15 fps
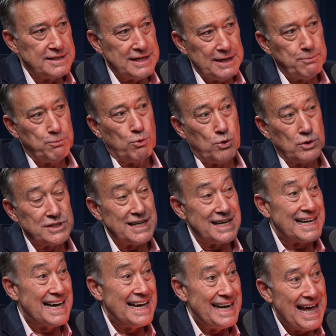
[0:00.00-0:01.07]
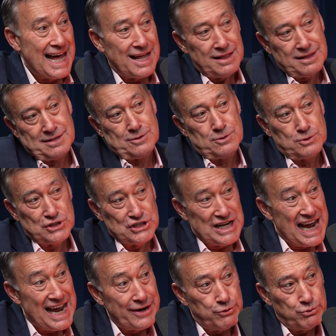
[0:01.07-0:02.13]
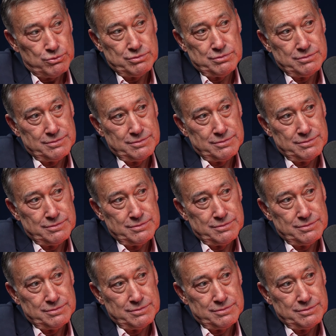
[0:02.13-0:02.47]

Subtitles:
deep water canal or channel.